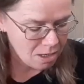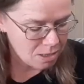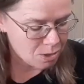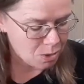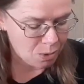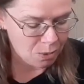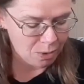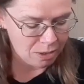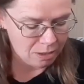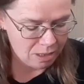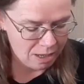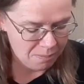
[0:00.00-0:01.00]
So
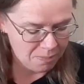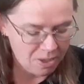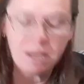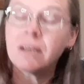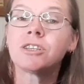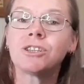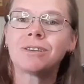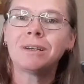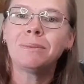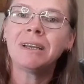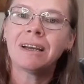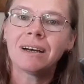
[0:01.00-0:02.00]
it can be
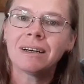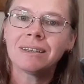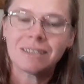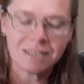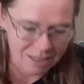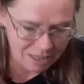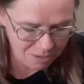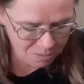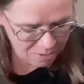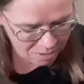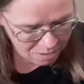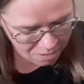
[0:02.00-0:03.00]
extremely hard to see
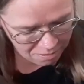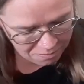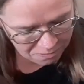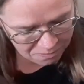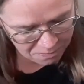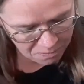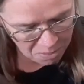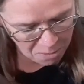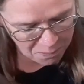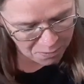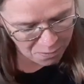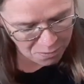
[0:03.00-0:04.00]
where the
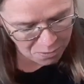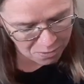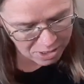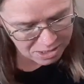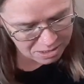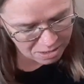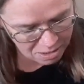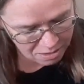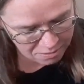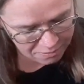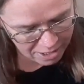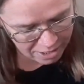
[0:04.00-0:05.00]
progress that I
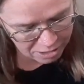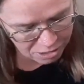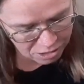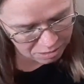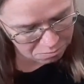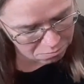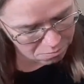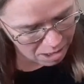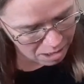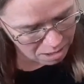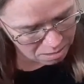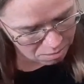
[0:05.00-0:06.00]
have actually
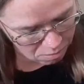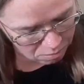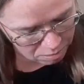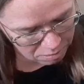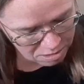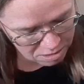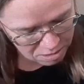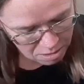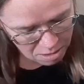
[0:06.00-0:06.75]
made on it,